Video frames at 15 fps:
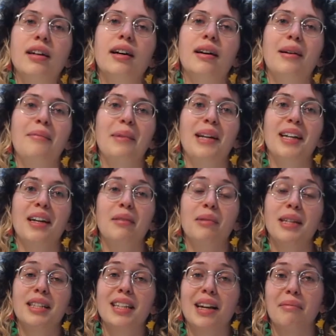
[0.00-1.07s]
my name
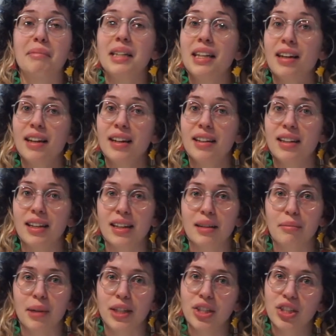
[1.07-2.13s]
is Camila, like I
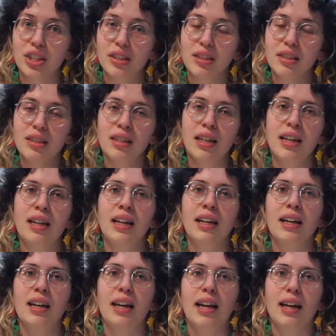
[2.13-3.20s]
mentioned,
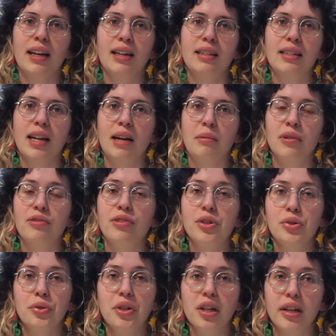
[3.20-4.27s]
and I'm a
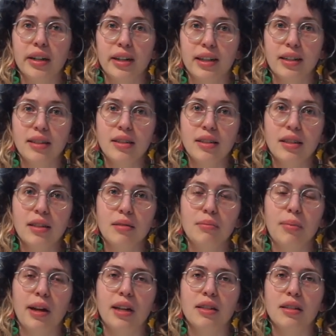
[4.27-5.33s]
visual artist
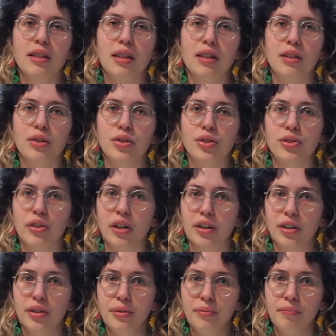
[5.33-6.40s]
based in
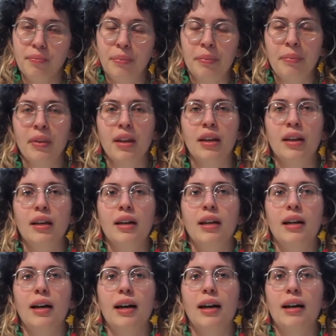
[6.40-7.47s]
Toronto.
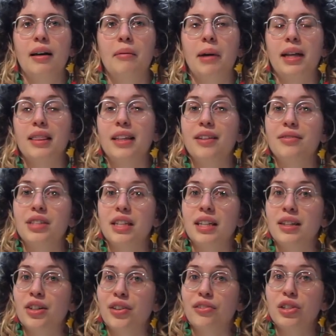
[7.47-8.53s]
I lived
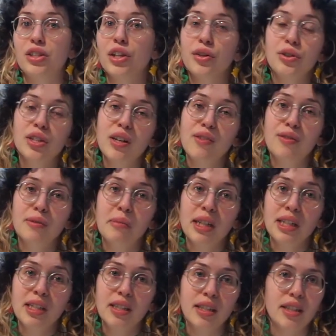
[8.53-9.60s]
in Nova Scotia for
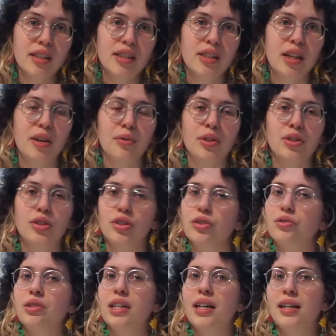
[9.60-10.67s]
many years. I went to
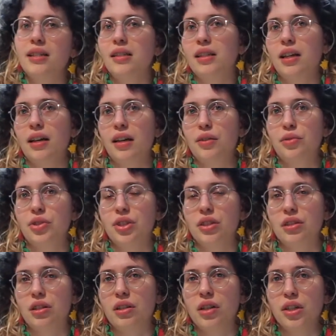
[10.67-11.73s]
NASCAD, which is
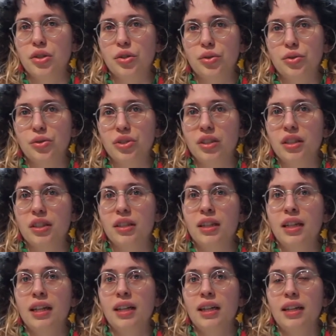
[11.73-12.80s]
the art school
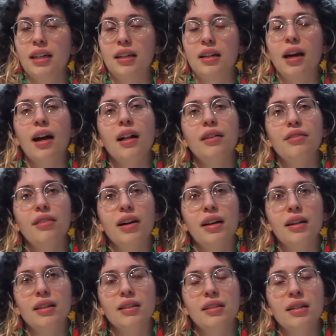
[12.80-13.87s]
in
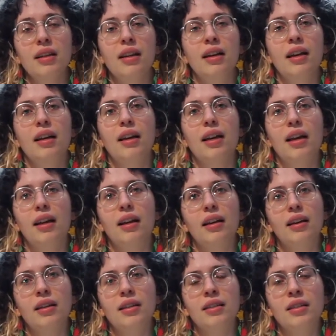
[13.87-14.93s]
Halifax,
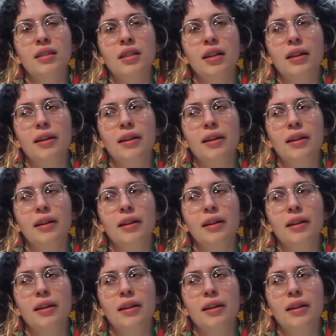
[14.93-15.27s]
and